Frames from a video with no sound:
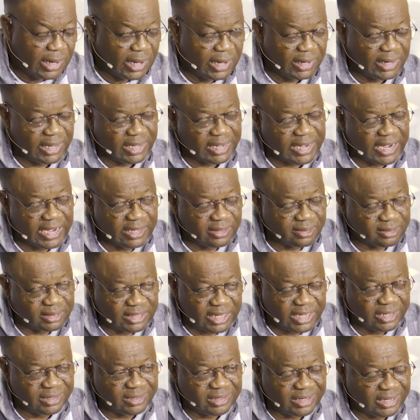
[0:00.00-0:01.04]
And like I
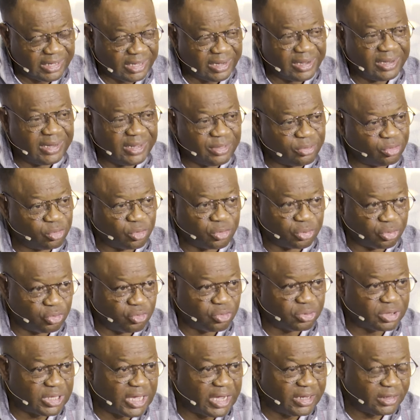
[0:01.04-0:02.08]
said, it leads to
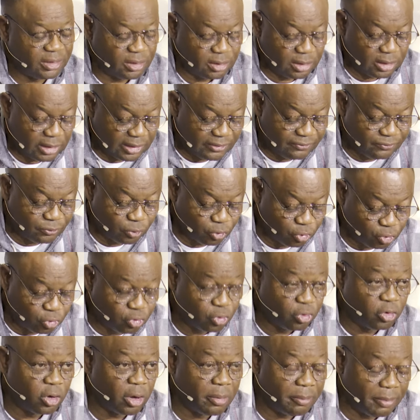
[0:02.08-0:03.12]
suicide if you
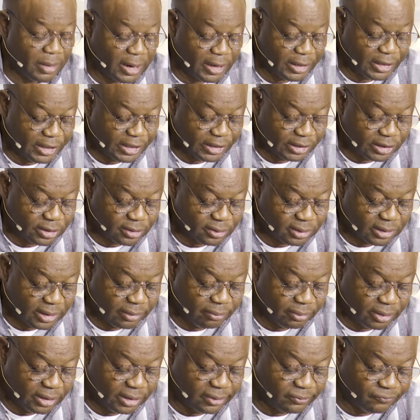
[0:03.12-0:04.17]
do not manage
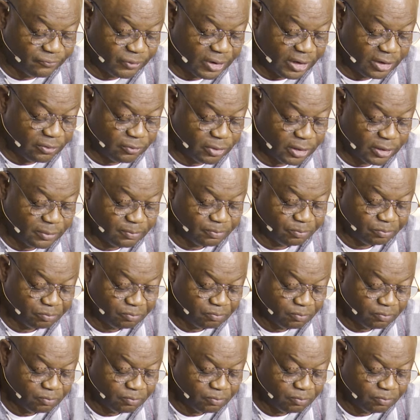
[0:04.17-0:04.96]
self-guilt very well.